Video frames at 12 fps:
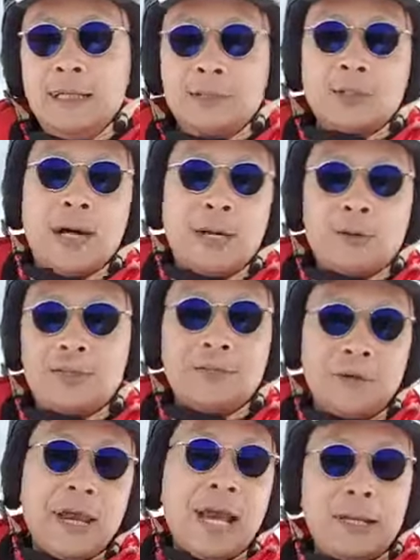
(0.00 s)
so I wasn't
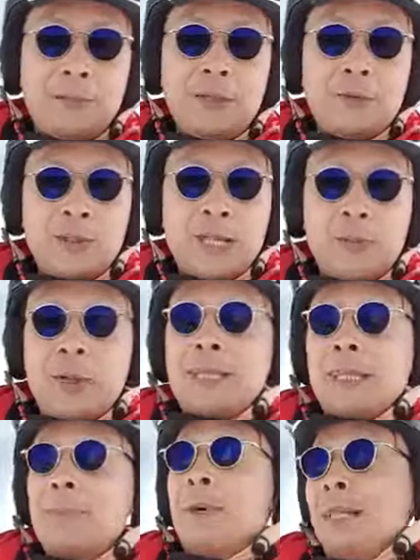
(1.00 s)
very happy when I went
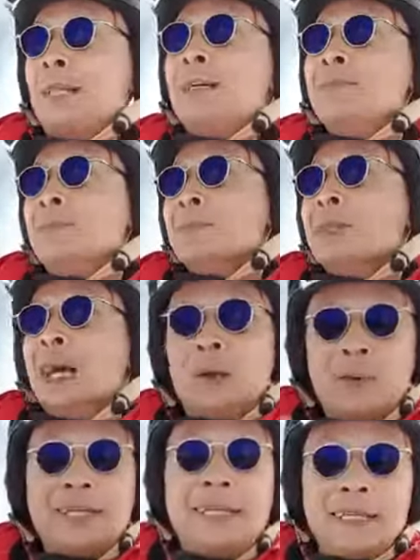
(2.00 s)
there. But I
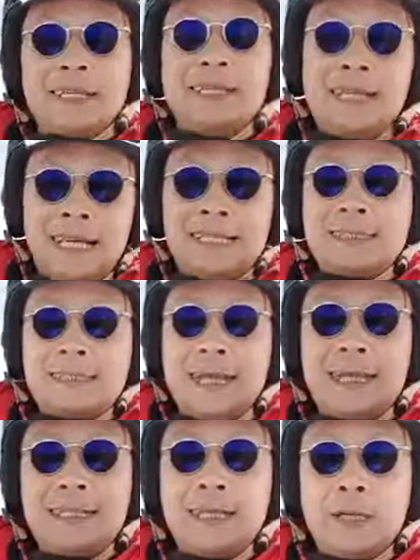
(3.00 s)
went there nonetheless,
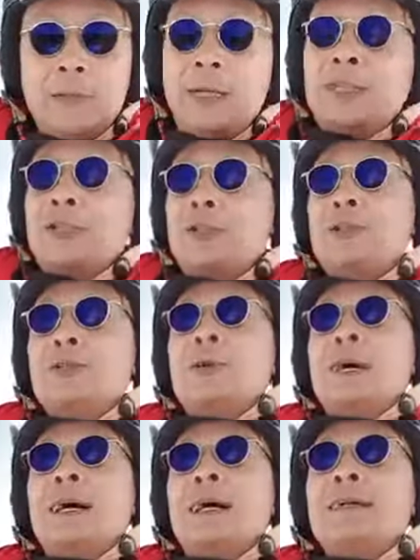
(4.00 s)
and I went
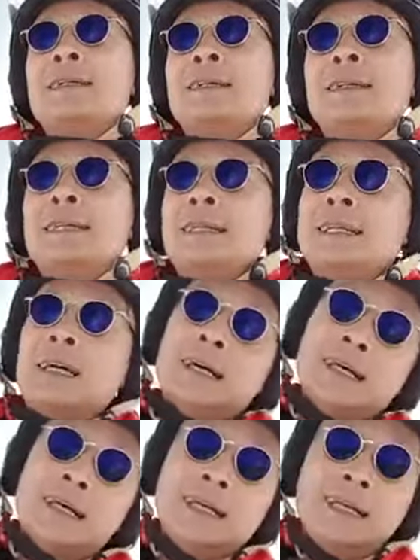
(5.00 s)
to
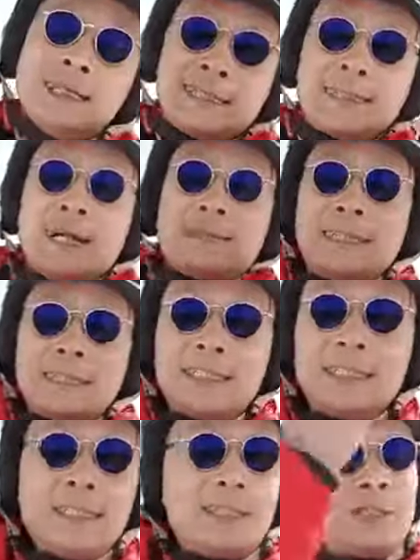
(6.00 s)
sit down and
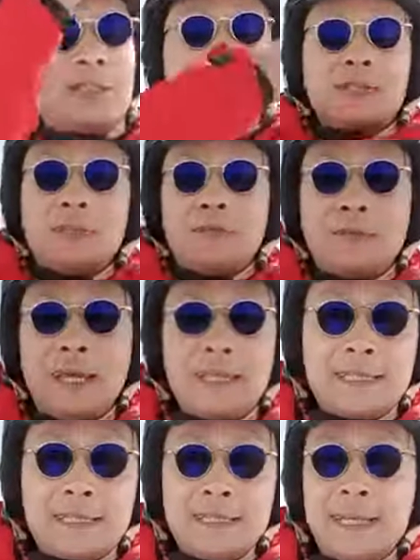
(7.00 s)
listen, just to give
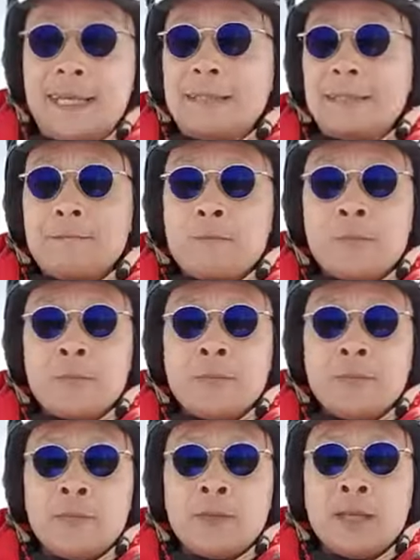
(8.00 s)
face. And
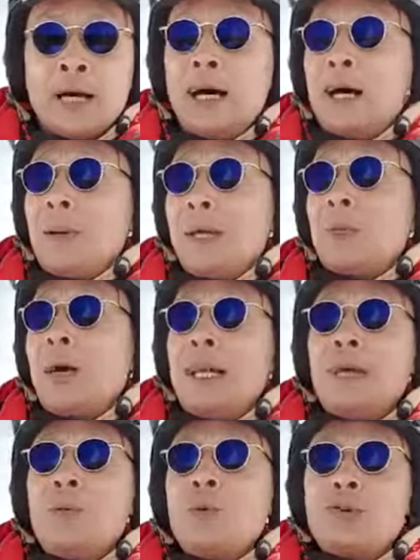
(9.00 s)
what
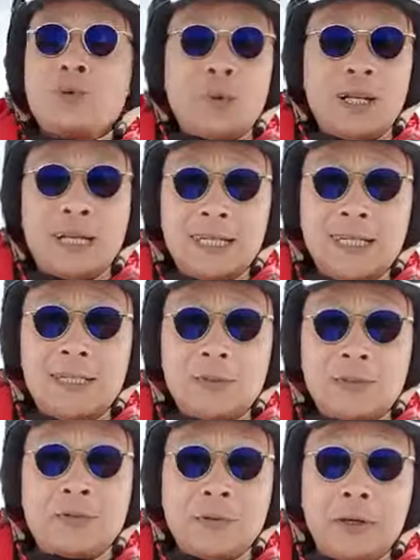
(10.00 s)
I heard
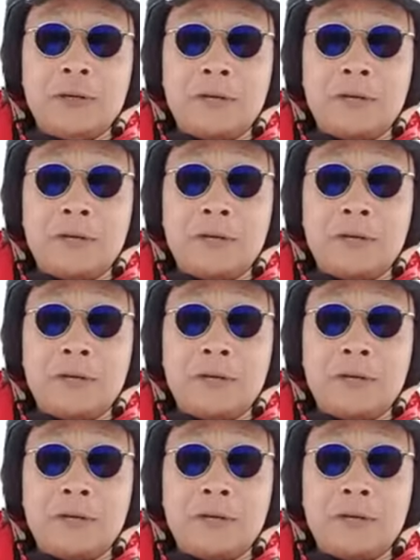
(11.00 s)
was very,